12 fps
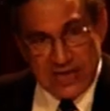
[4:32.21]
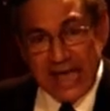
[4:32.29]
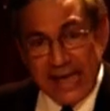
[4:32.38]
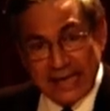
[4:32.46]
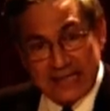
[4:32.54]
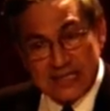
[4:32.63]

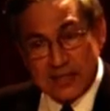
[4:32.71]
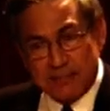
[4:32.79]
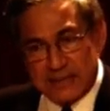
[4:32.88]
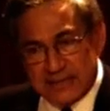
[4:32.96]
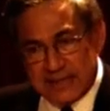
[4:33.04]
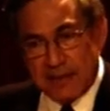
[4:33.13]

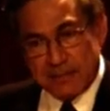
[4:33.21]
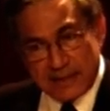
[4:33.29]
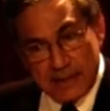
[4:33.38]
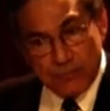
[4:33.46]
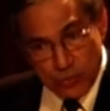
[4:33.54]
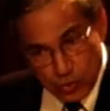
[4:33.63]
exhibit them in
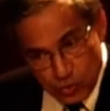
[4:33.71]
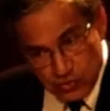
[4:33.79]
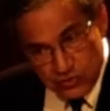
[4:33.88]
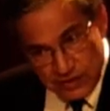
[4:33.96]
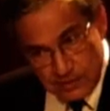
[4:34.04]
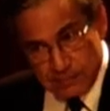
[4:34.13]
a
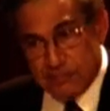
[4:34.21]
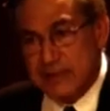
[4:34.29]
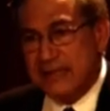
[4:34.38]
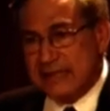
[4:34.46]
museum,